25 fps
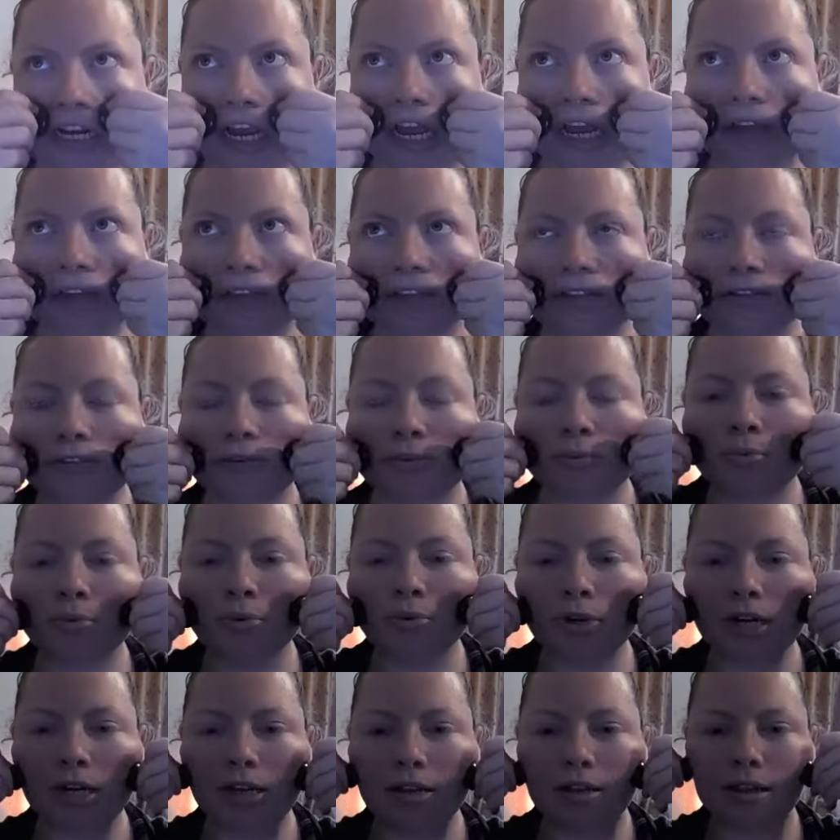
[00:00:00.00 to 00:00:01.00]
chest for
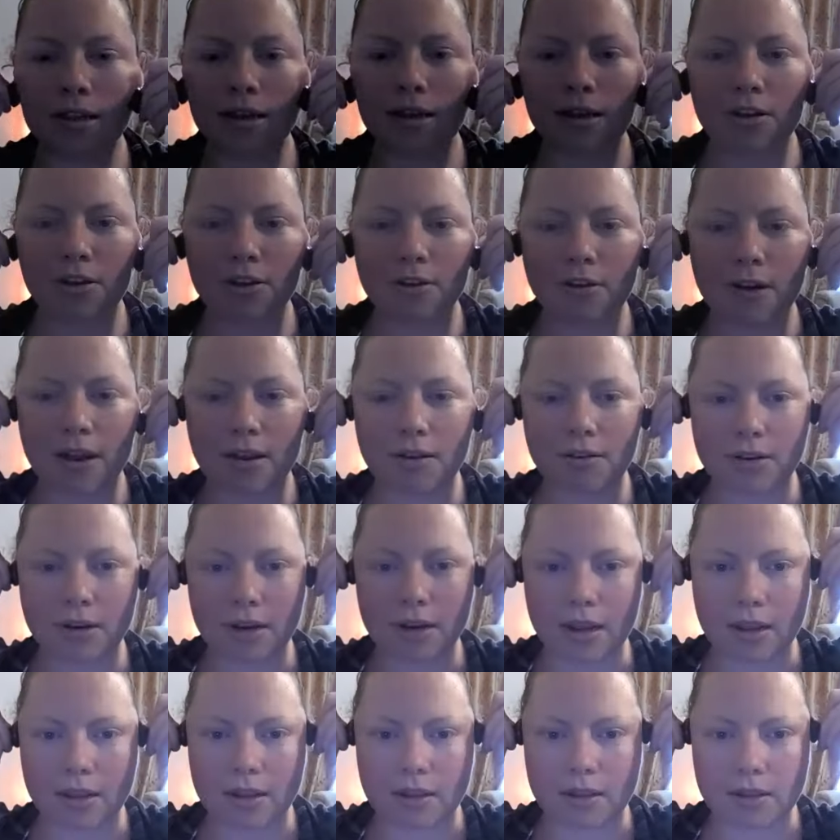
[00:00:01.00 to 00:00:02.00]
breathing and
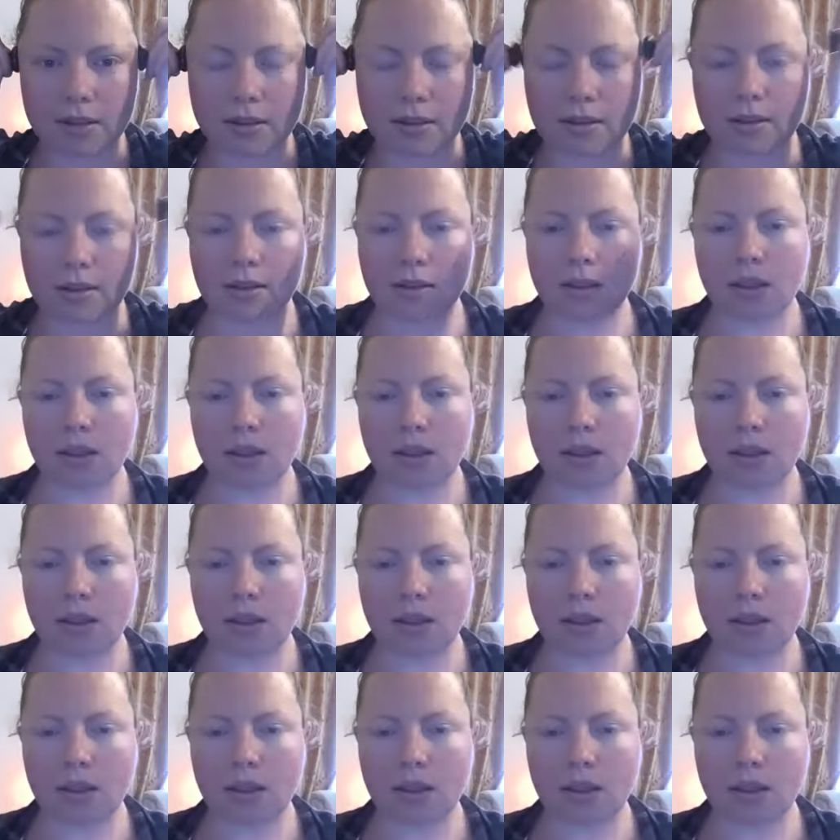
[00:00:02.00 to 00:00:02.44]
grounding